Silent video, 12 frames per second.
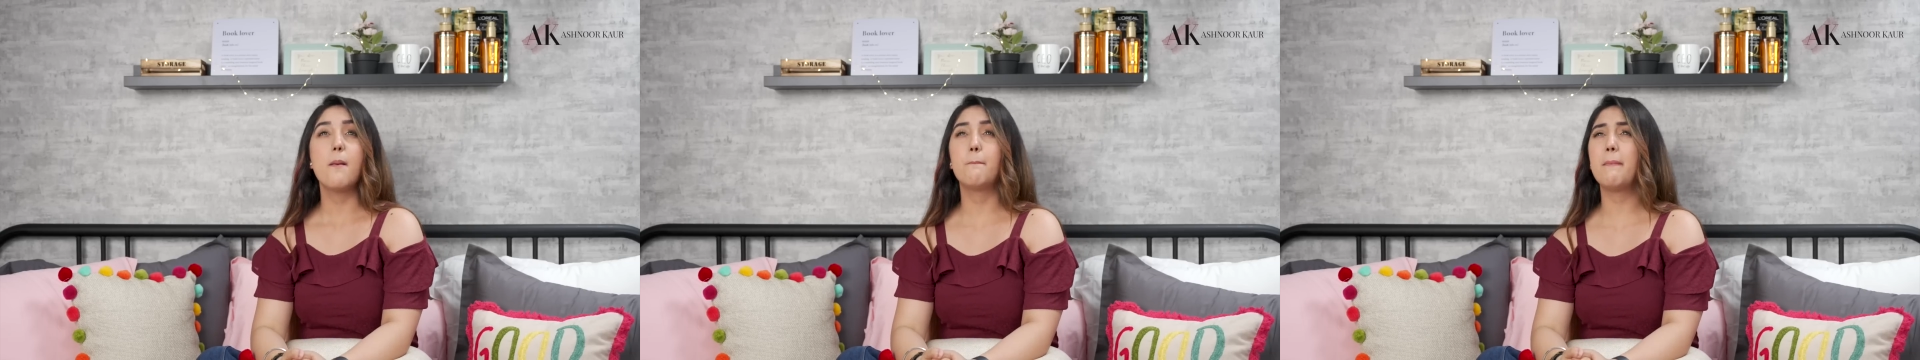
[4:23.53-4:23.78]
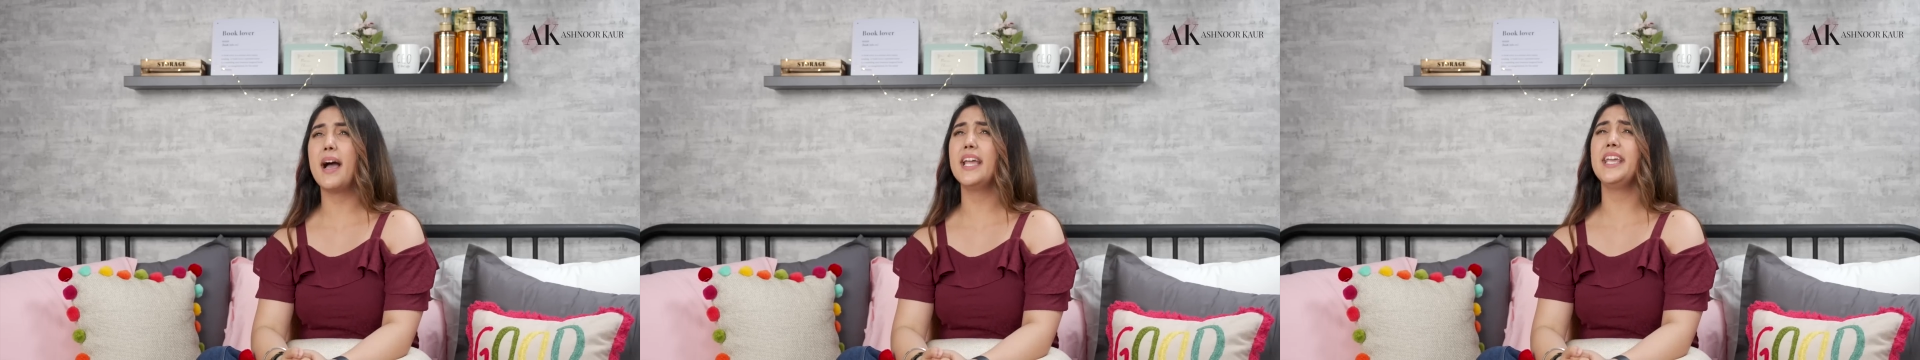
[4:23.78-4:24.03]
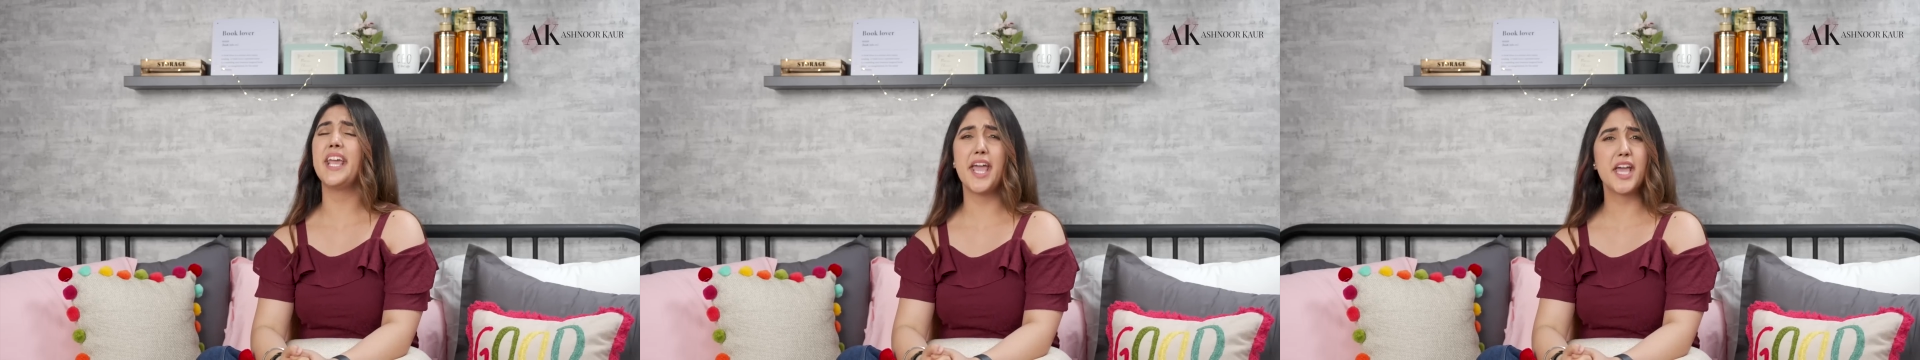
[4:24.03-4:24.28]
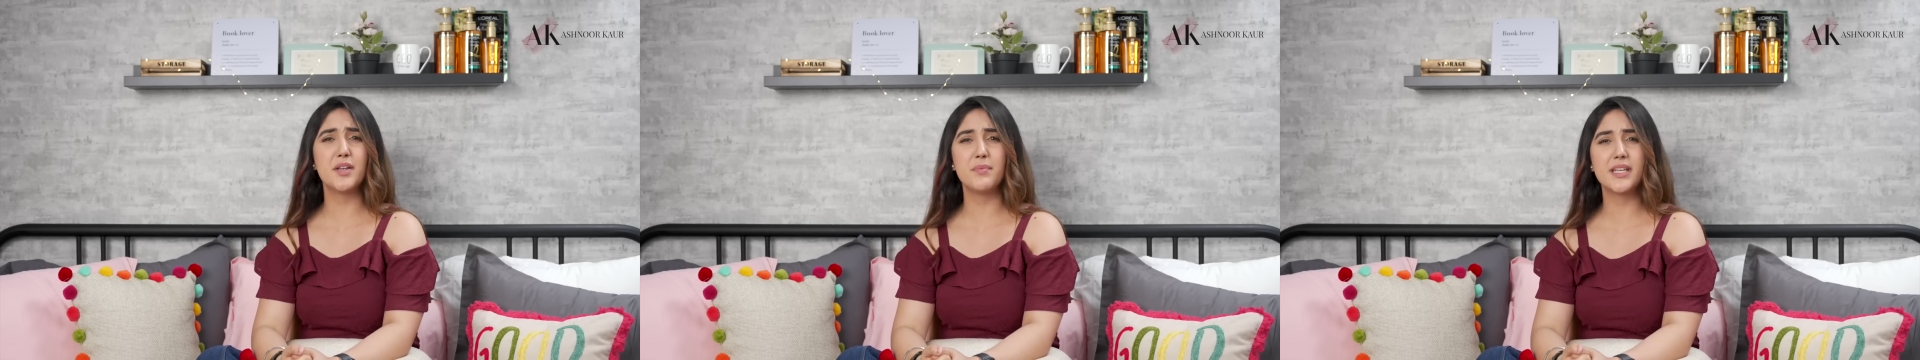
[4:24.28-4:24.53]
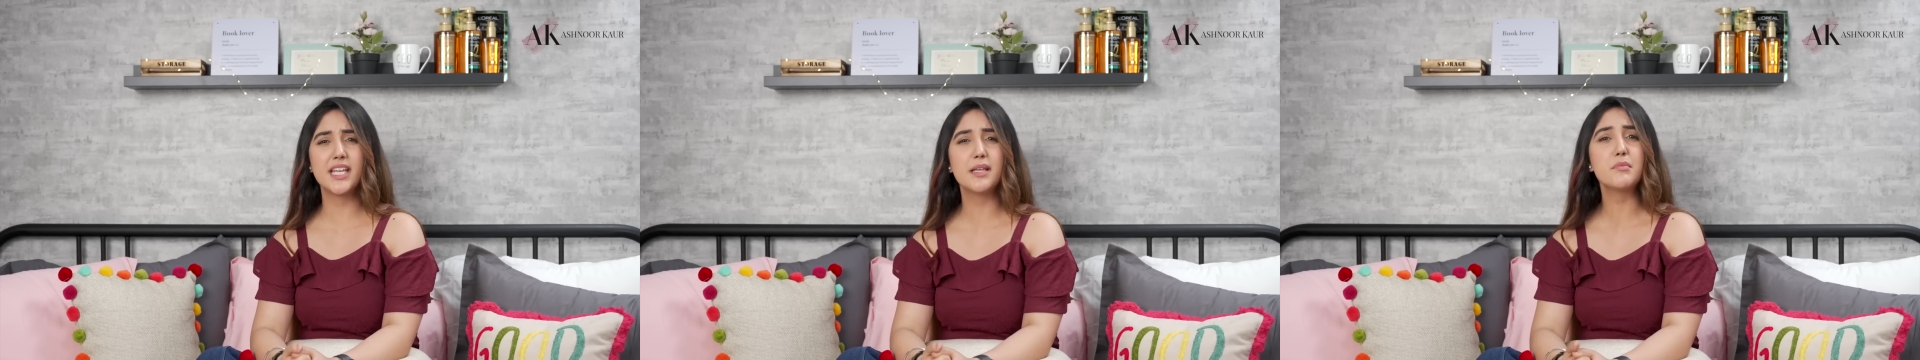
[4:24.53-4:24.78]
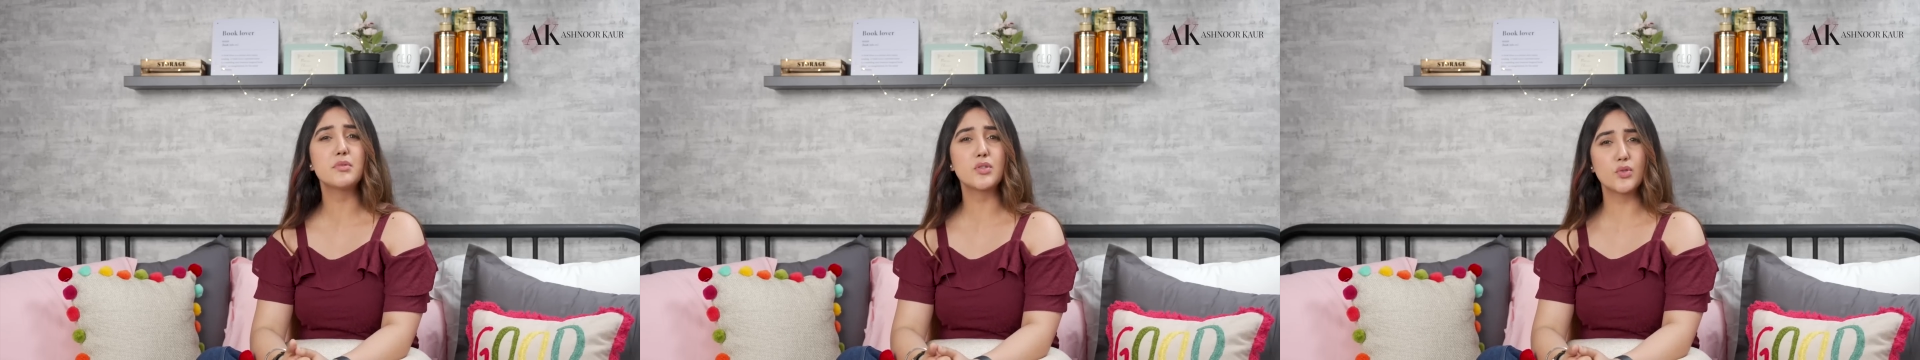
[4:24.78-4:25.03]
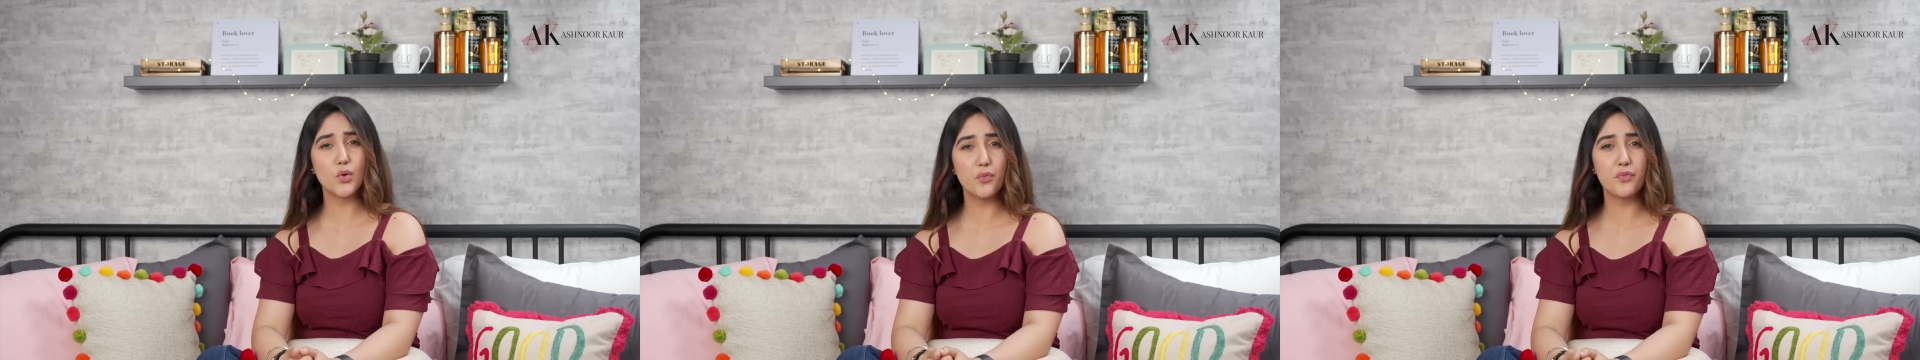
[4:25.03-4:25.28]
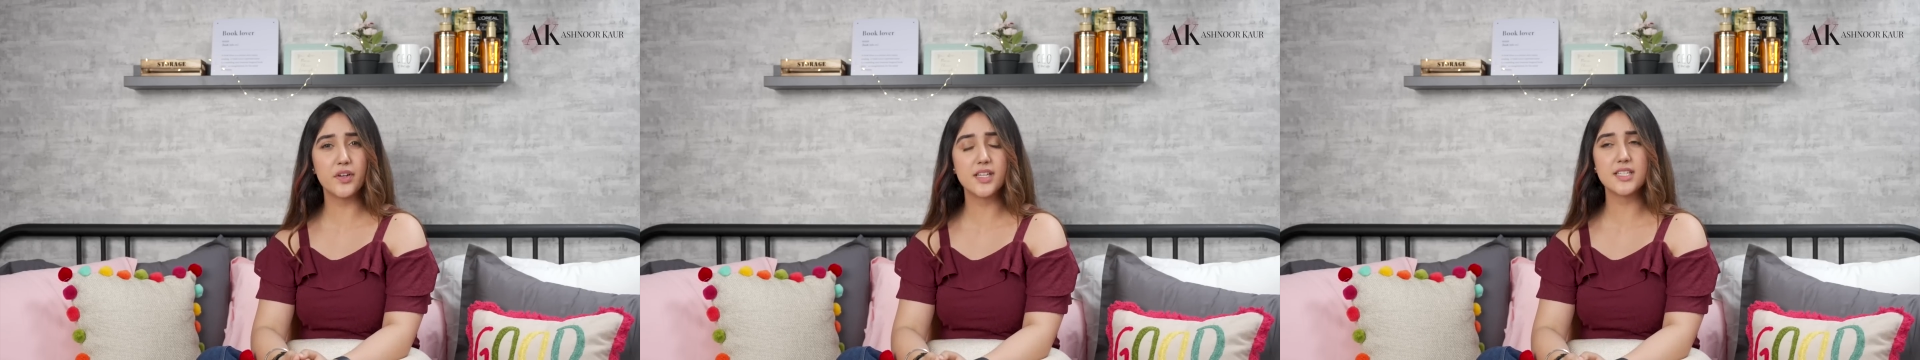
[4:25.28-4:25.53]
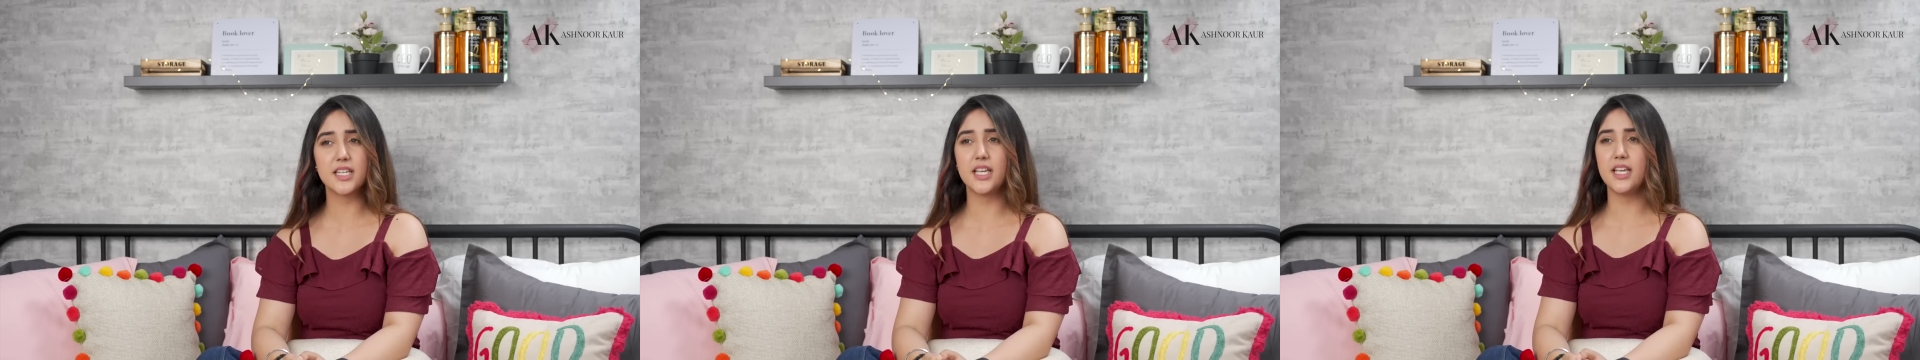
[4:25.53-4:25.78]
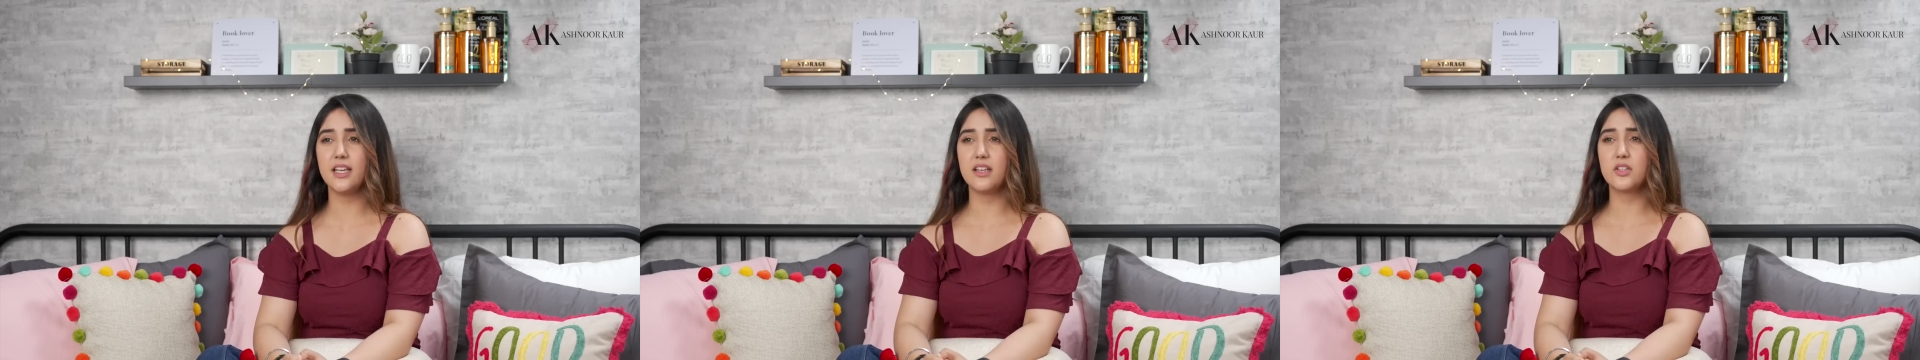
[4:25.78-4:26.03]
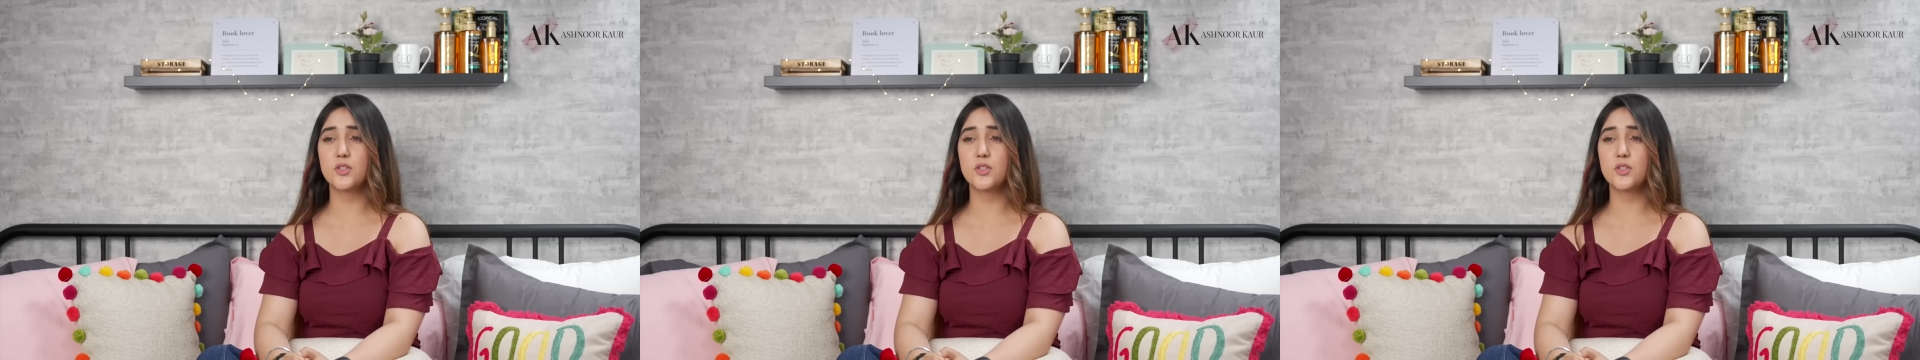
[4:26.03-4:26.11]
my hair became so frizzy,